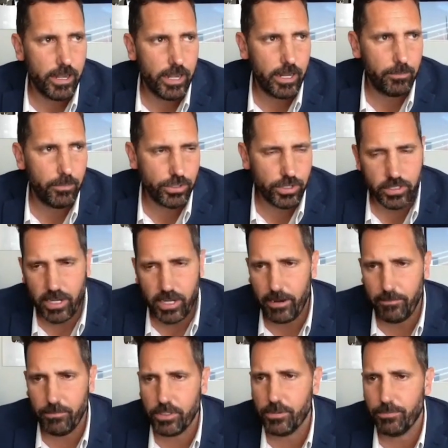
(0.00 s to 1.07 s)
and most of the
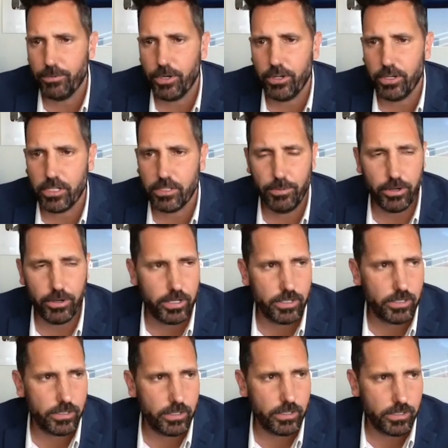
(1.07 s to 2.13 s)
time it's a pretty good experience.